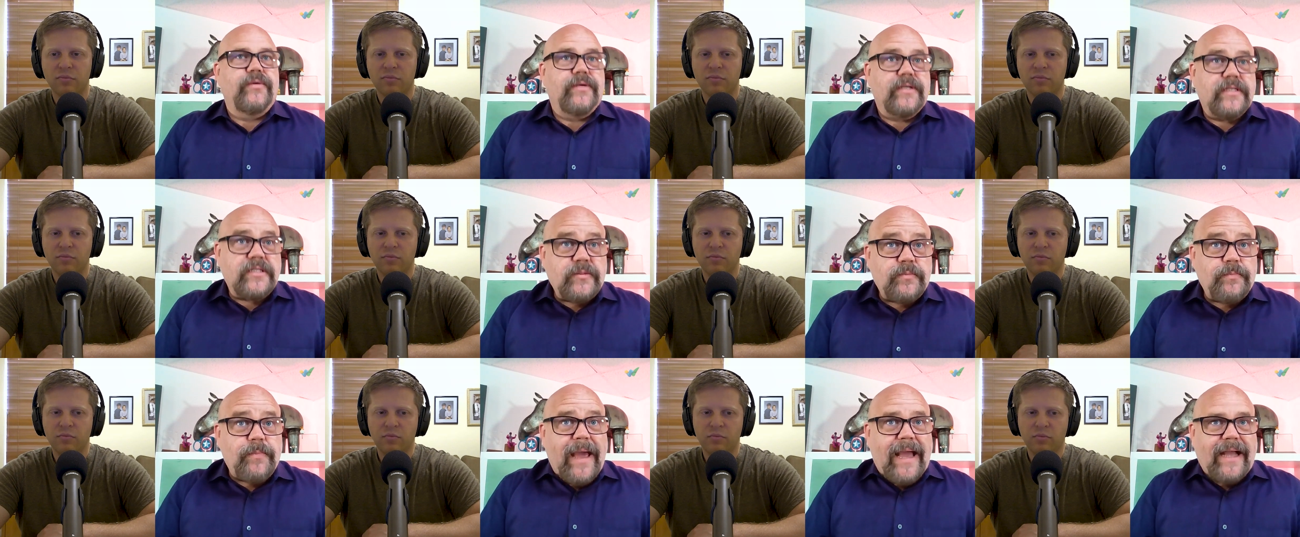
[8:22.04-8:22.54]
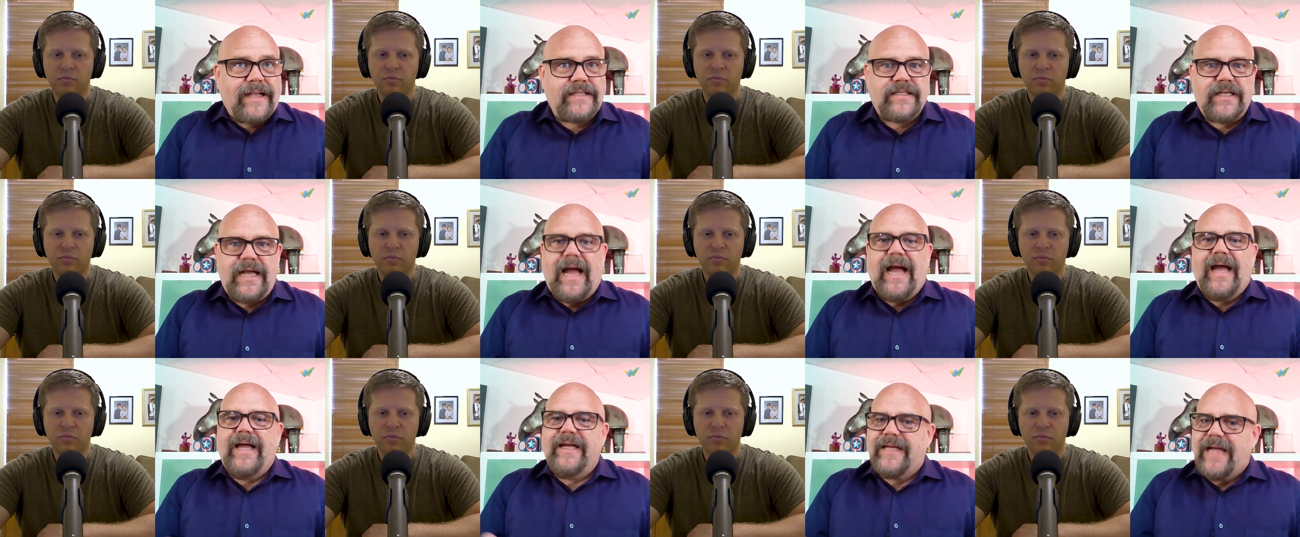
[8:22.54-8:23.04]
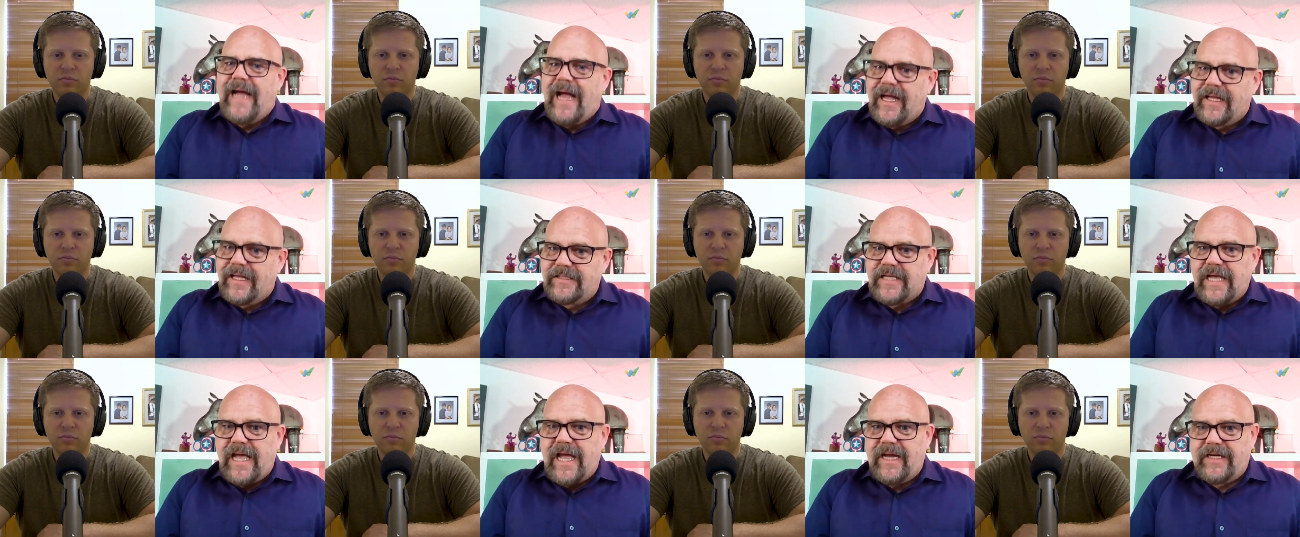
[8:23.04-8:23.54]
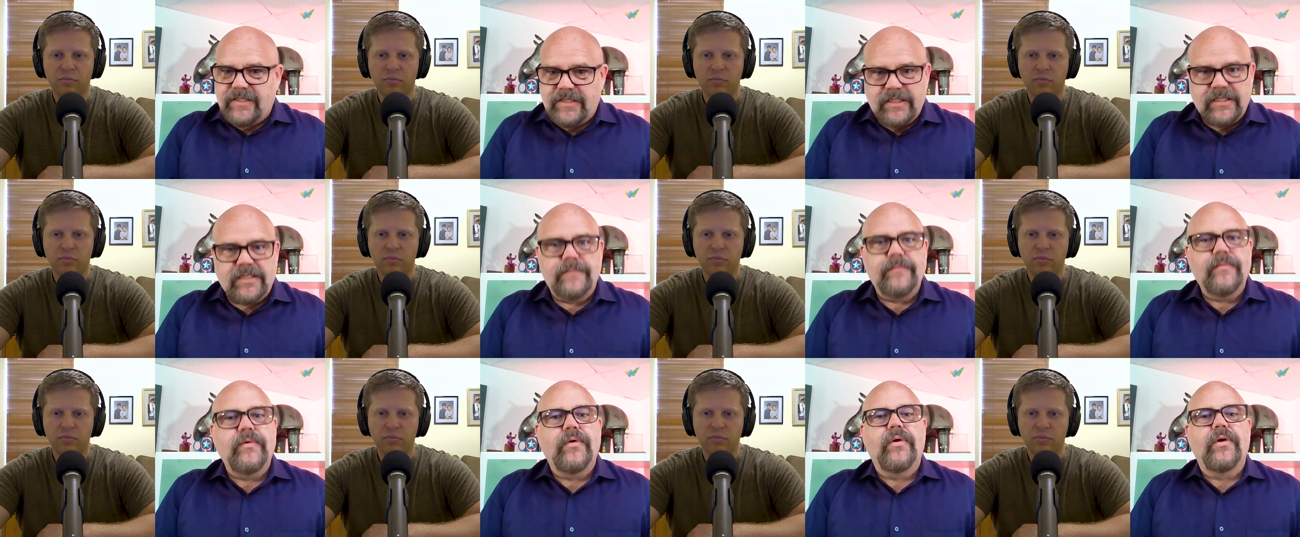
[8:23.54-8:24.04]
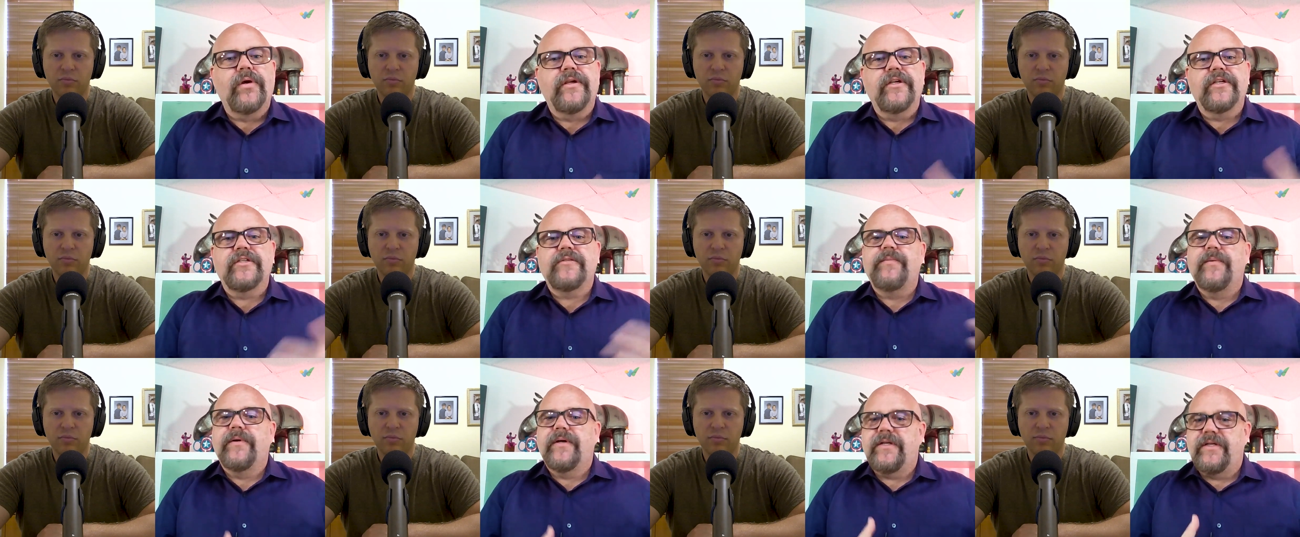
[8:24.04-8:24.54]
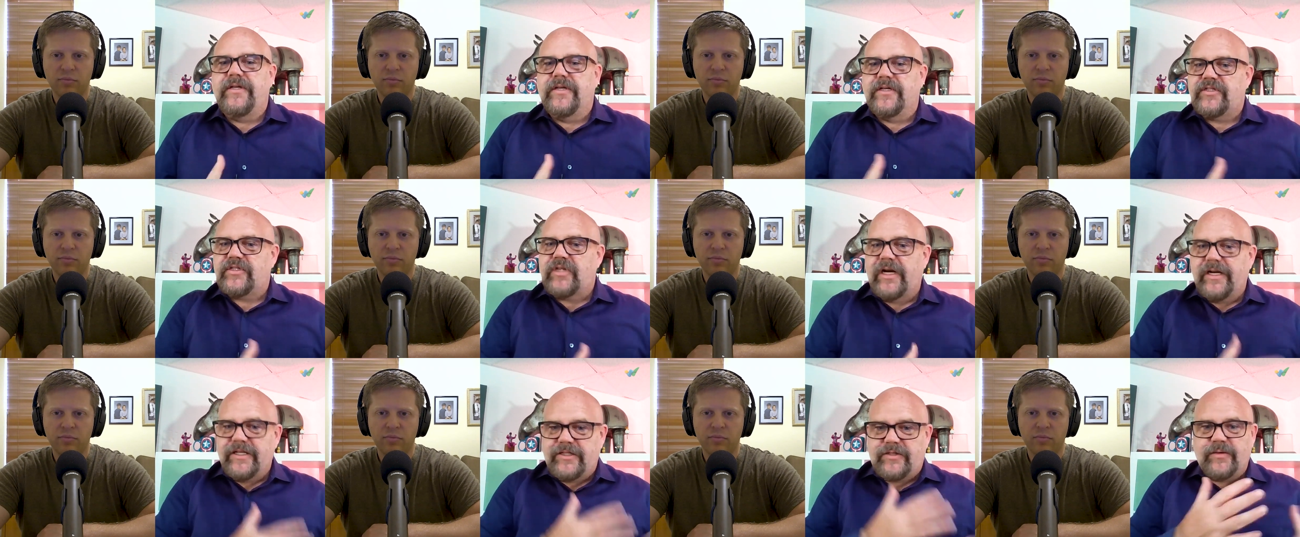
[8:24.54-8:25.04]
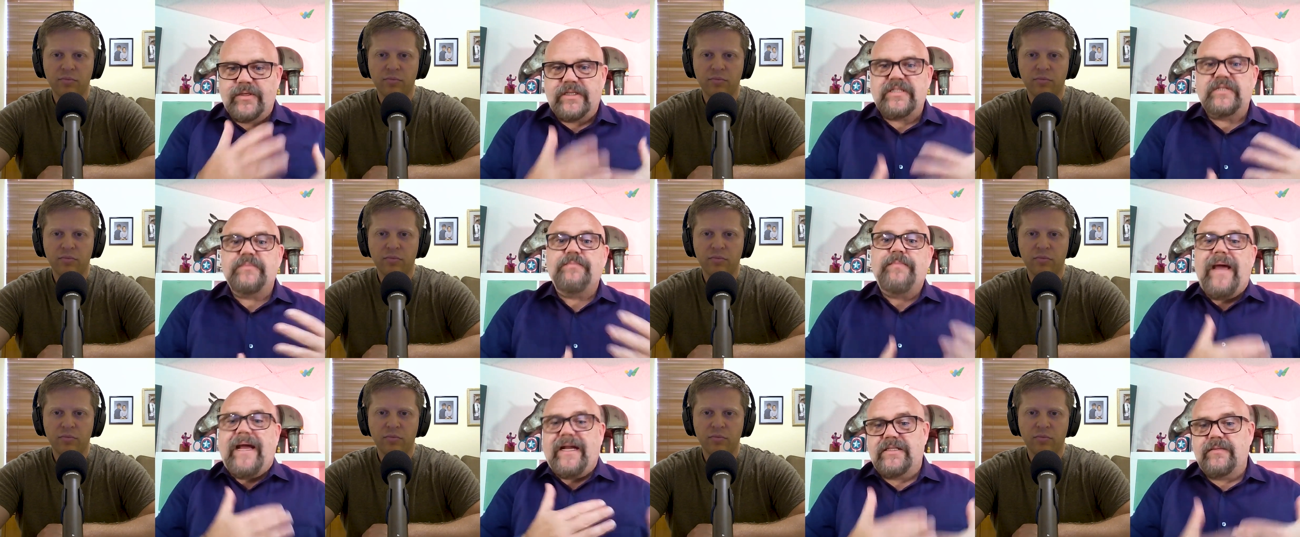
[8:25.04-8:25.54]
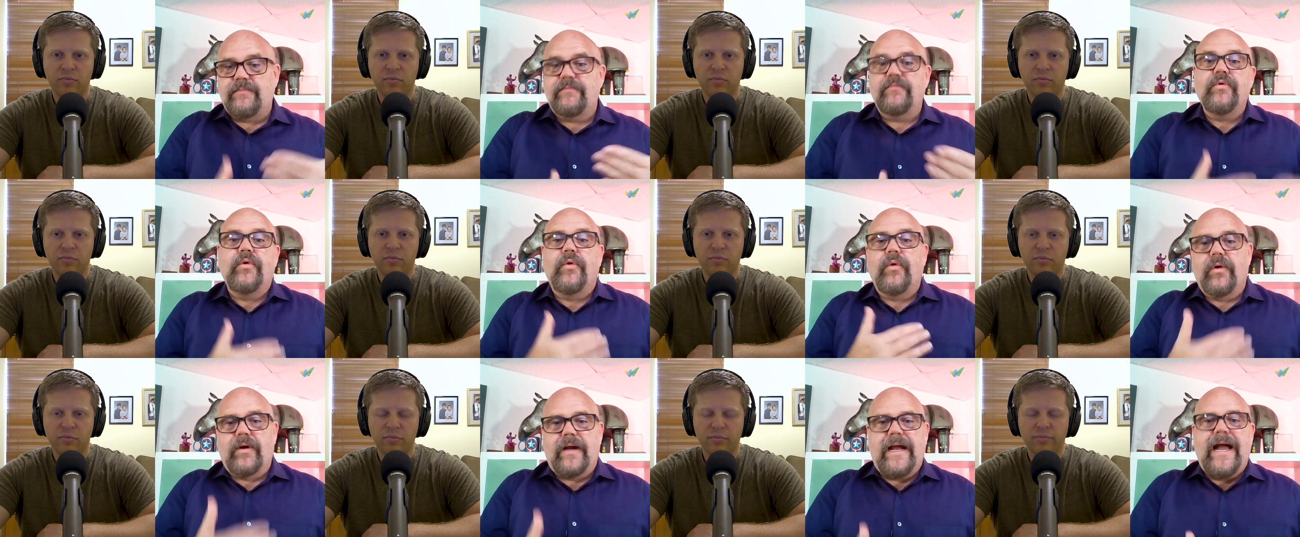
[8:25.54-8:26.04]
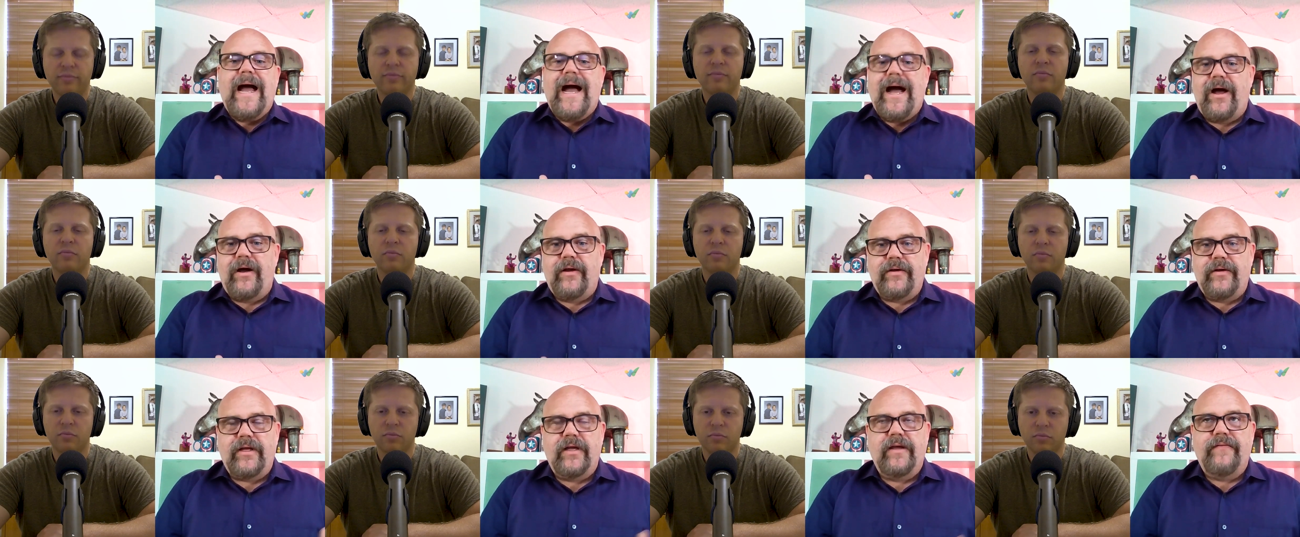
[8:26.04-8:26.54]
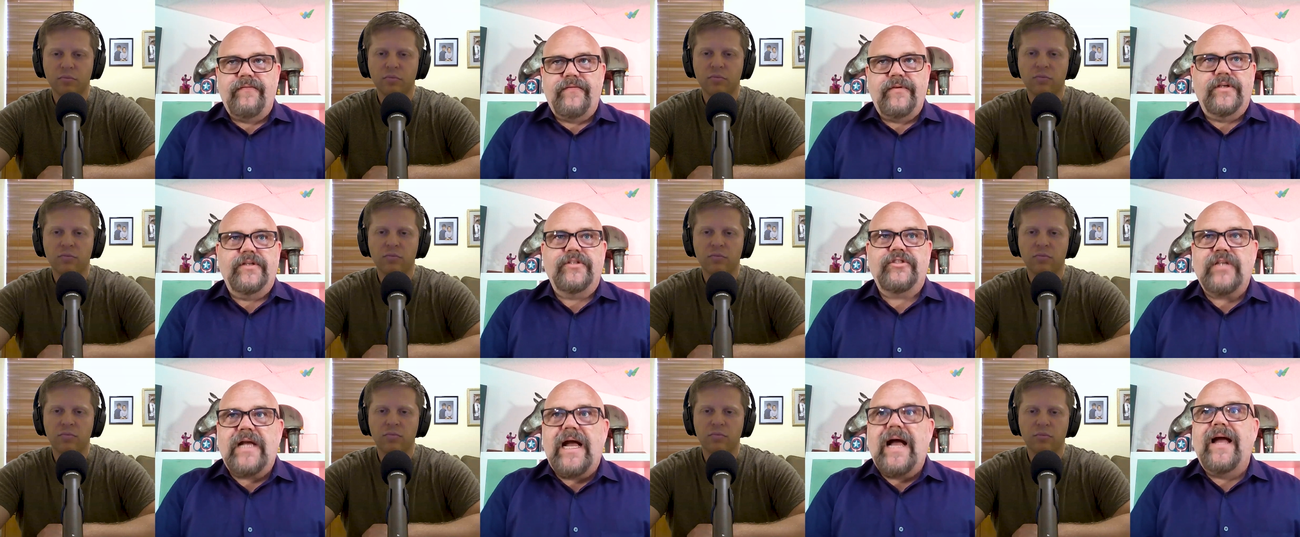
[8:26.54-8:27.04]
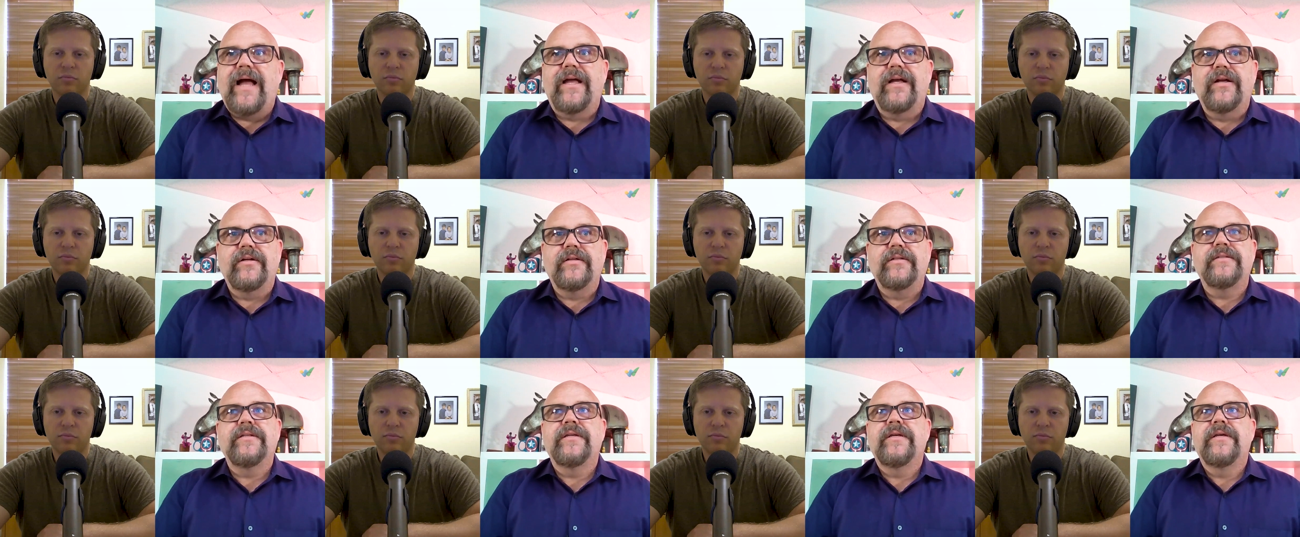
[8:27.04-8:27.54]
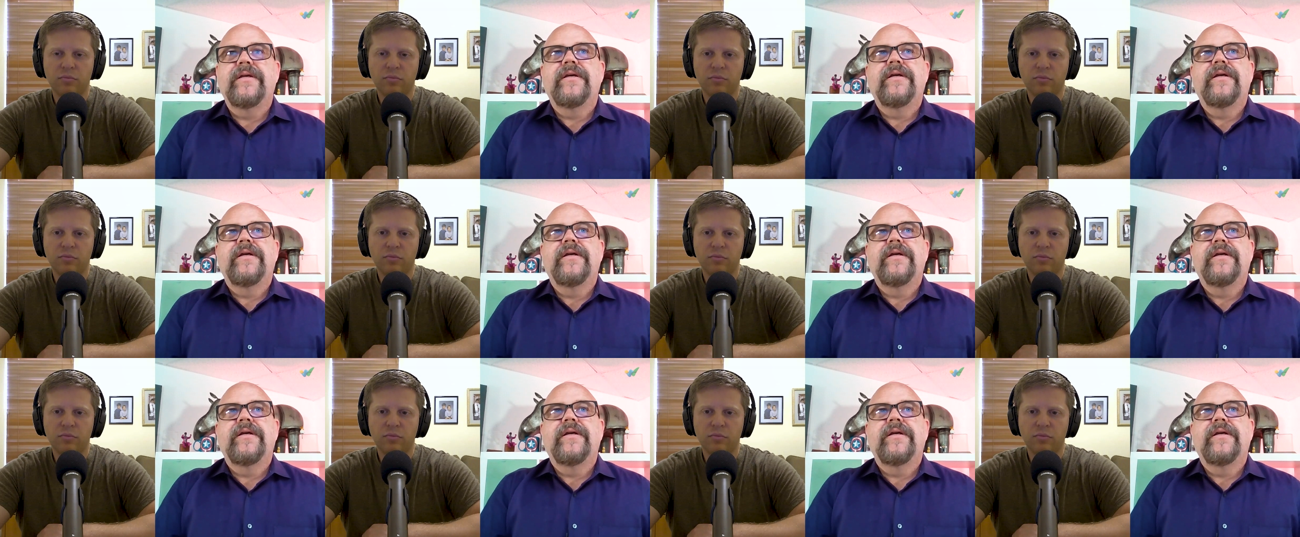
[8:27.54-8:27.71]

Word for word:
Speaker 1: expect eye contact a little more you're you're starting to expect more out of your child